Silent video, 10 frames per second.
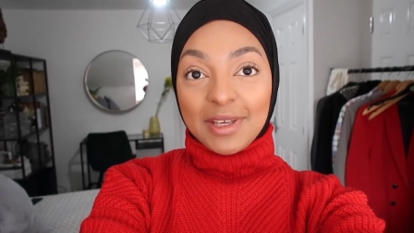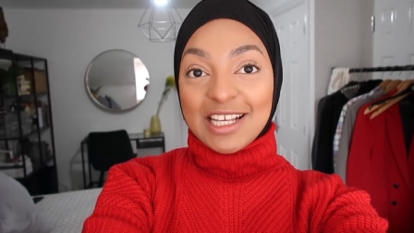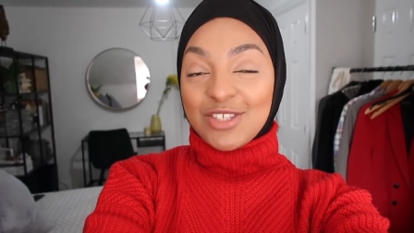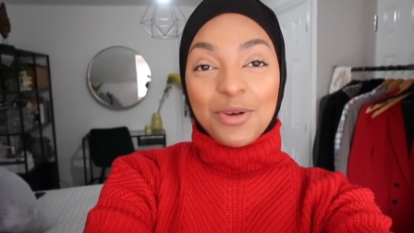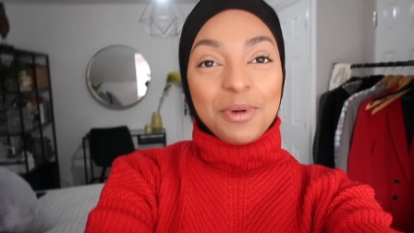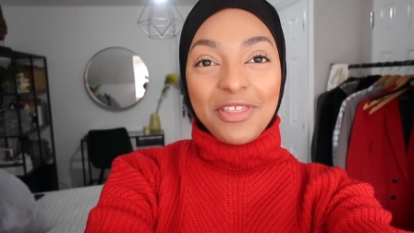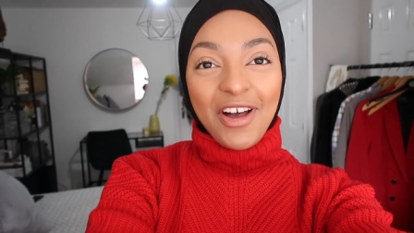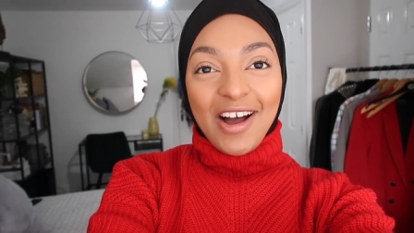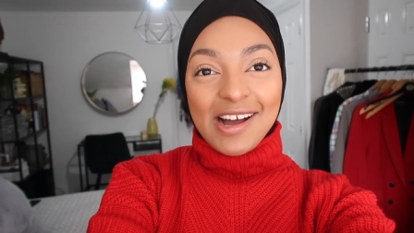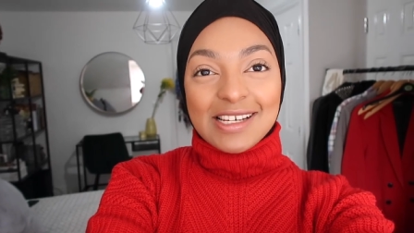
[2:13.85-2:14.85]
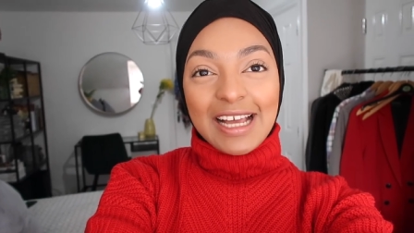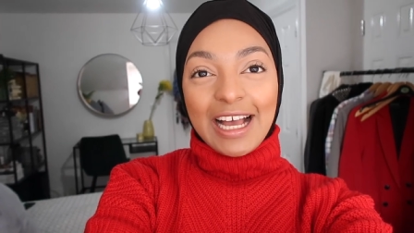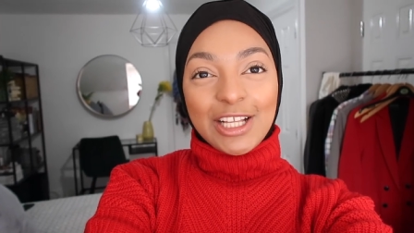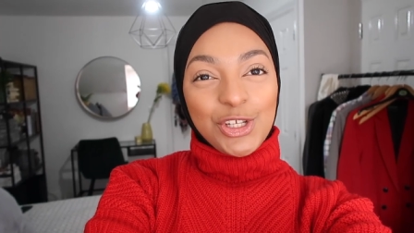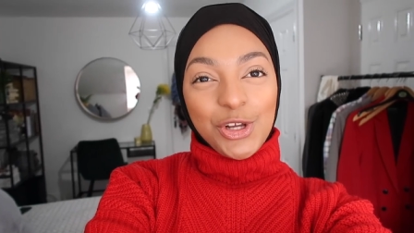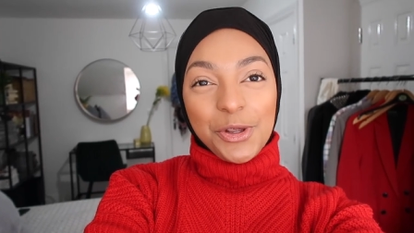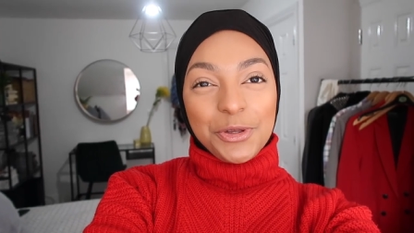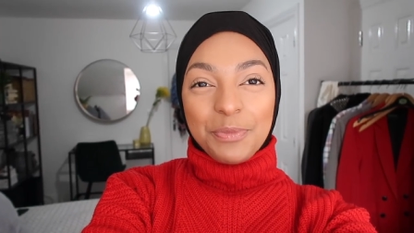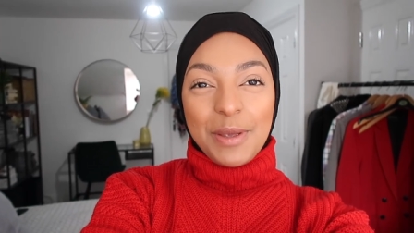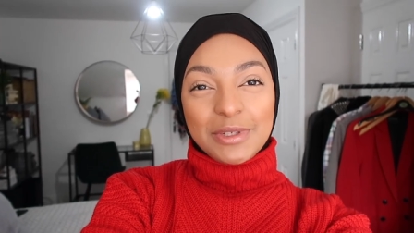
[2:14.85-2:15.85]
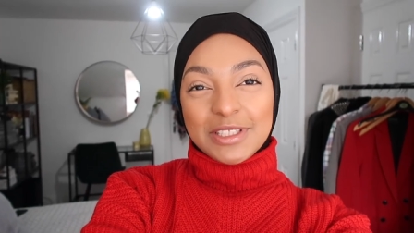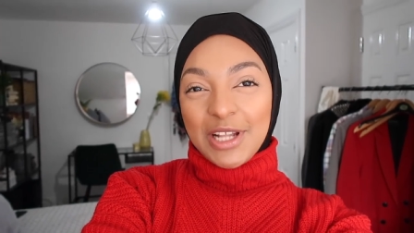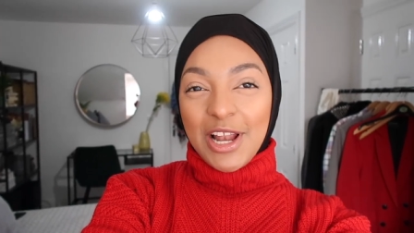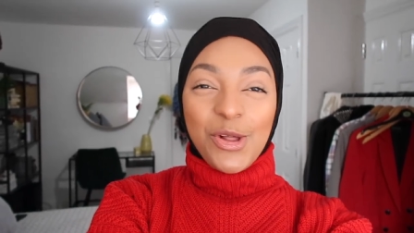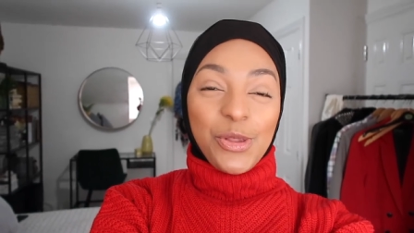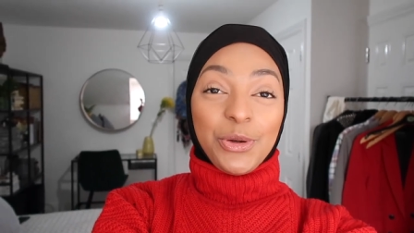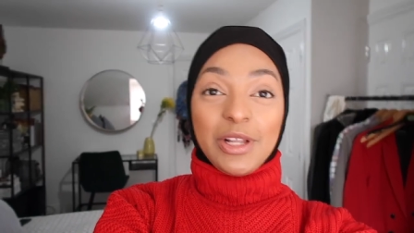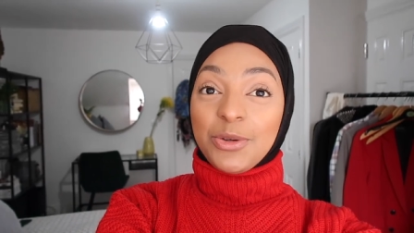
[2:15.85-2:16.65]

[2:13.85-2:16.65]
it's Ramadan, and you know, people do the little,